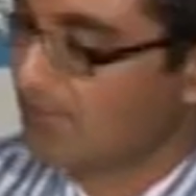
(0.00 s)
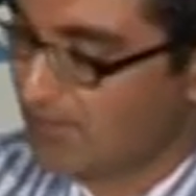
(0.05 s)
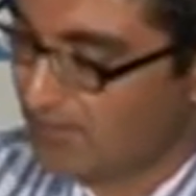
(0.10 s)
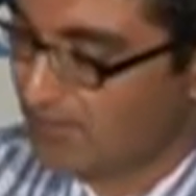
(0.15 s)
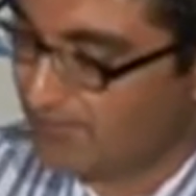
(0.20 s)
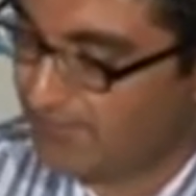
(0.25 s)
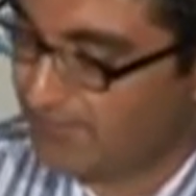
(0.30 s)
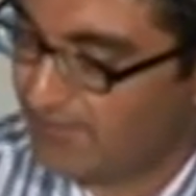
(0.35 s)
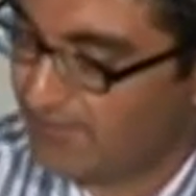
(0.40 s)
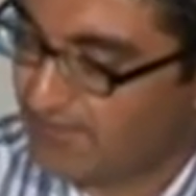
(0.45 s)

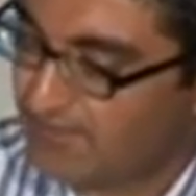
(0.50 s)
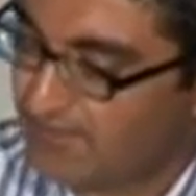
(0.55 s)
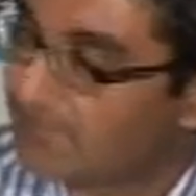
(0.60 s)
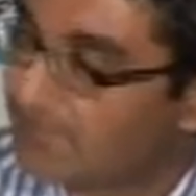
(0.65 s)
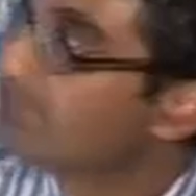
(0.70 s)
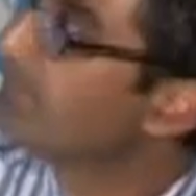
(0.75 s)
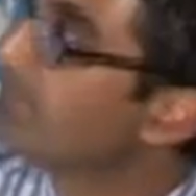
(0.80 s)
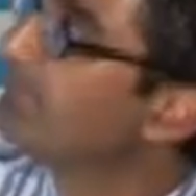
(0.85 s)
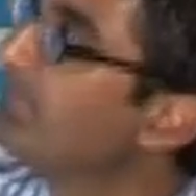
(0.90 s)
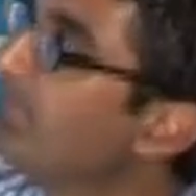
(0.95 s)
And I think
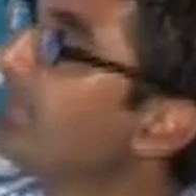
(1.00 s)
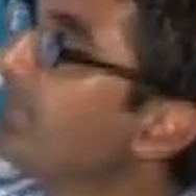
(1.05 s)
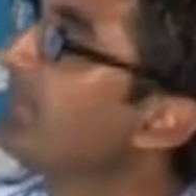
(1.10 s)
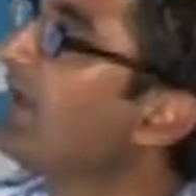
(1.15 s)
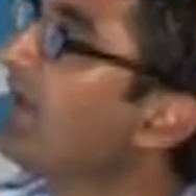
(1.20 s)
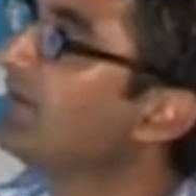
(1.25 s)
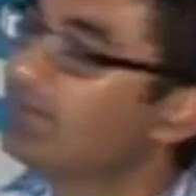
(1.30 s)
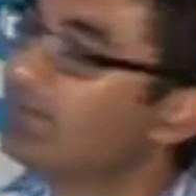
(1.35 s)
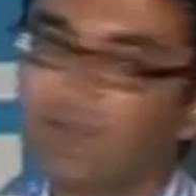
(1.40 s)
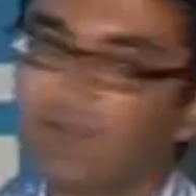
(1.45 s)

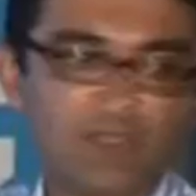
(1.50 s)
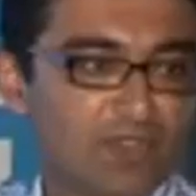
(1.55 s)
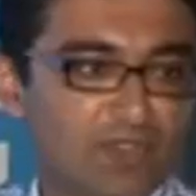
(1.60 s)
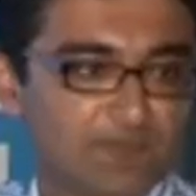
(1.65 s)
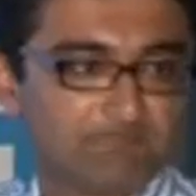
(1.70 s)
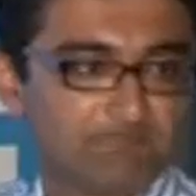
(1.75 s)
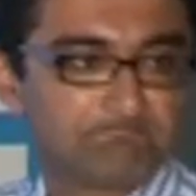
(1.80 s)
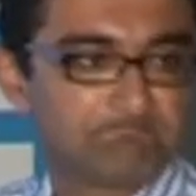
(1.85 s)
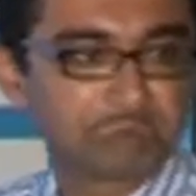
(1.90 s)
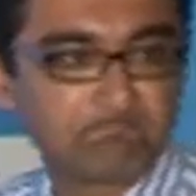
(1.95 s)
that's me
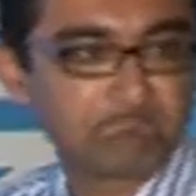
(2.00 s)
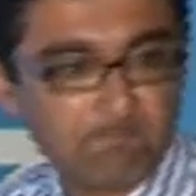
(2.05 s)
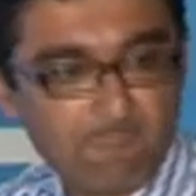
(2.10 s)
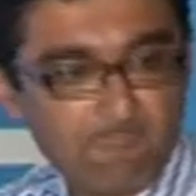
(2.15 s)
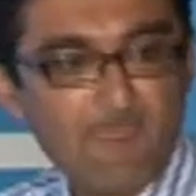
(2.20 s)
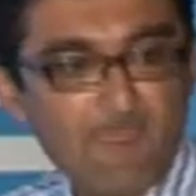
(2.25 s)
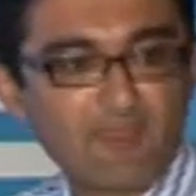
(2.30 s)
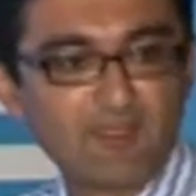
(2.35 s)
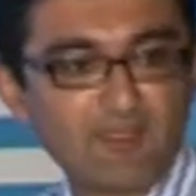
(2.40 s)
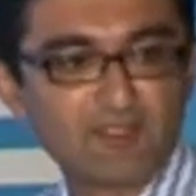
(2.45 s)
done.
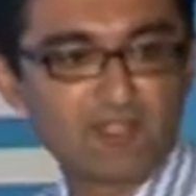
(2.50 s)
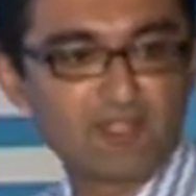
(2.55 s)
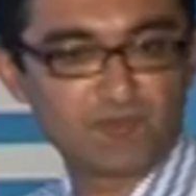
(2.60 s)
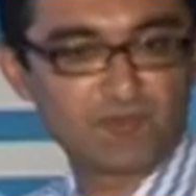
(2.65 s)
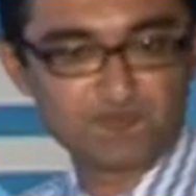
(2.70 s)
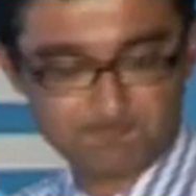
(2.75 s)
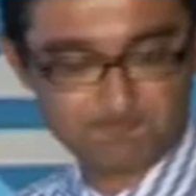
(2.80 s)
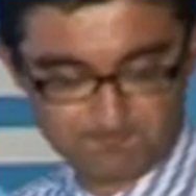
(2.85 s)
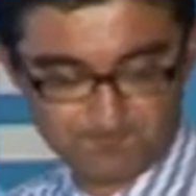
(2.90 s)
Thank you.